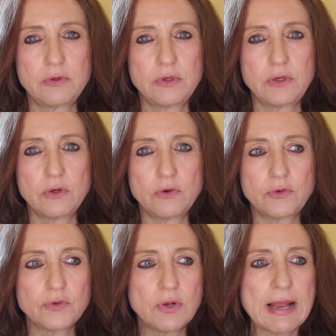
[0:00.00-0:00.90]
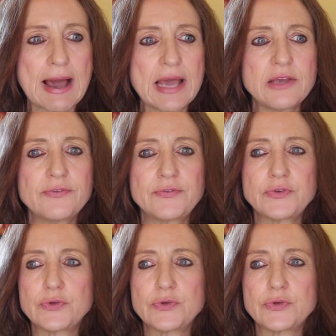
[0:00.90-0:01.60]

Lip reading: to life,